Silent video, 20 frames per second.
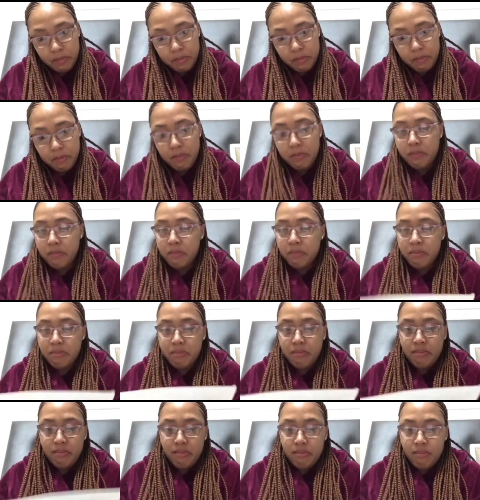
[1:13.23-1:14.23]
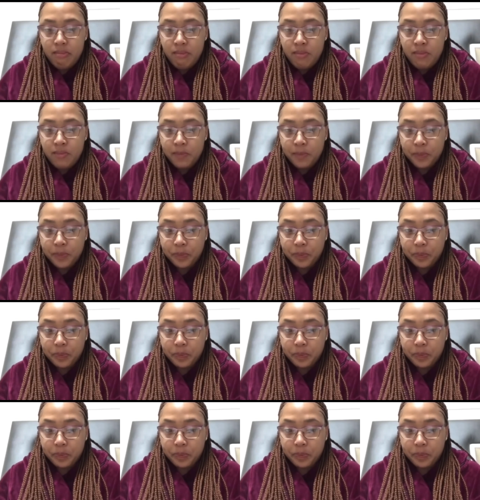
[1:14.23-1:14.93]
[no speech]